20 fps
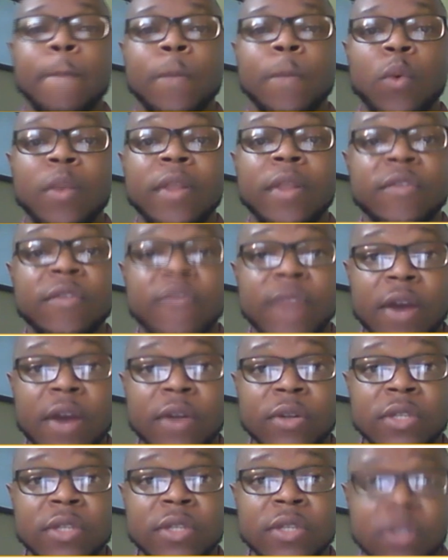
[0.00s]
what the
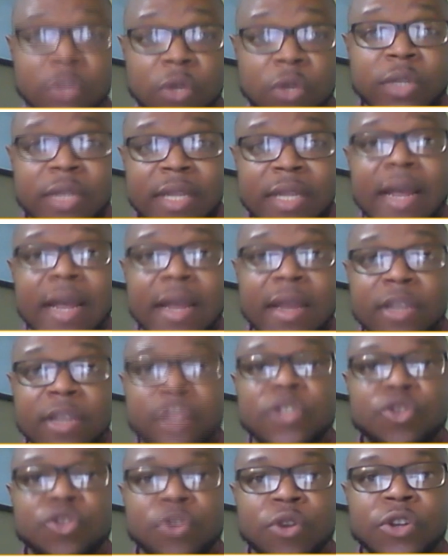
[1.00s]
virus looks like,
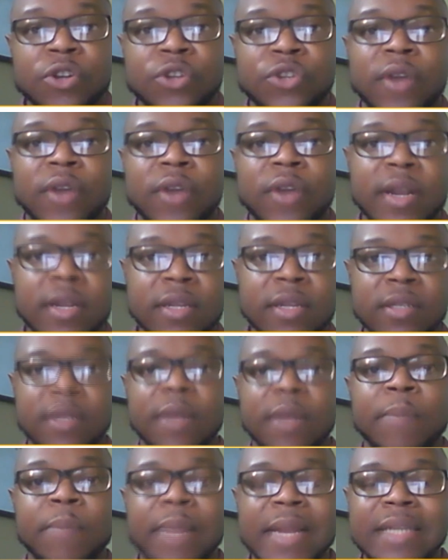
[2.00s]
its structure and its
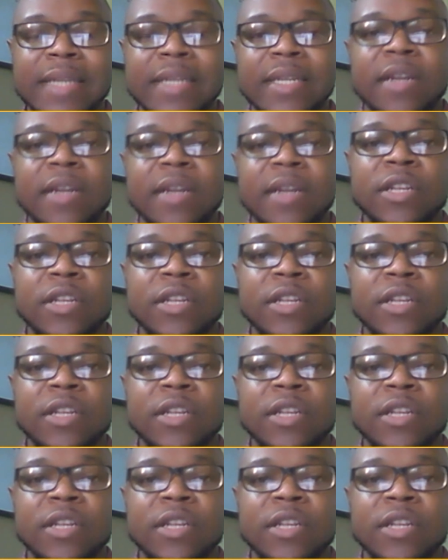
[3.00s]
ability and its